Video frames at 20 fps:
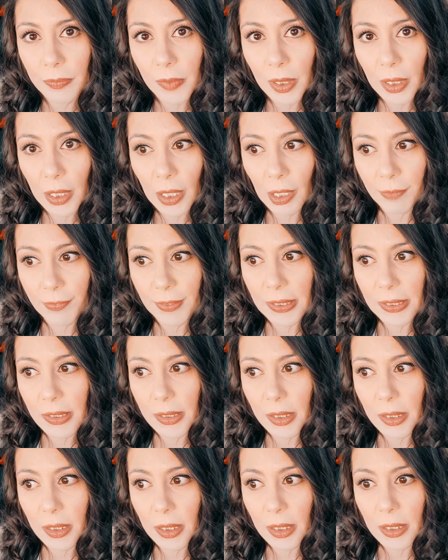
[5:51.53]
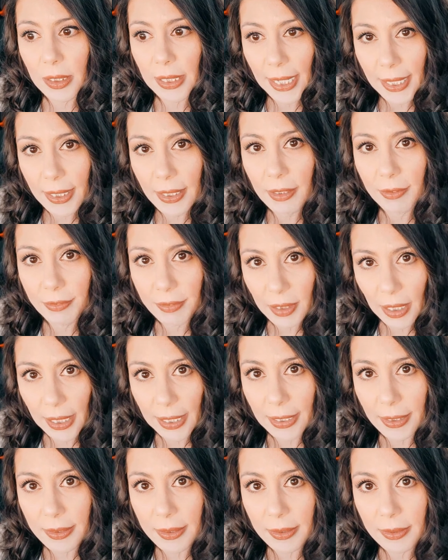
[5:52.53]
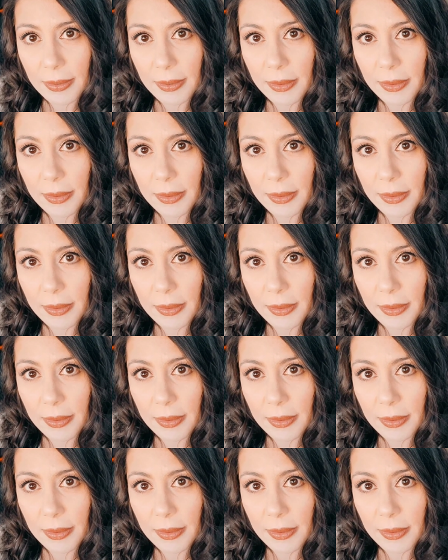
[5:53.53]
if it's in a negative light,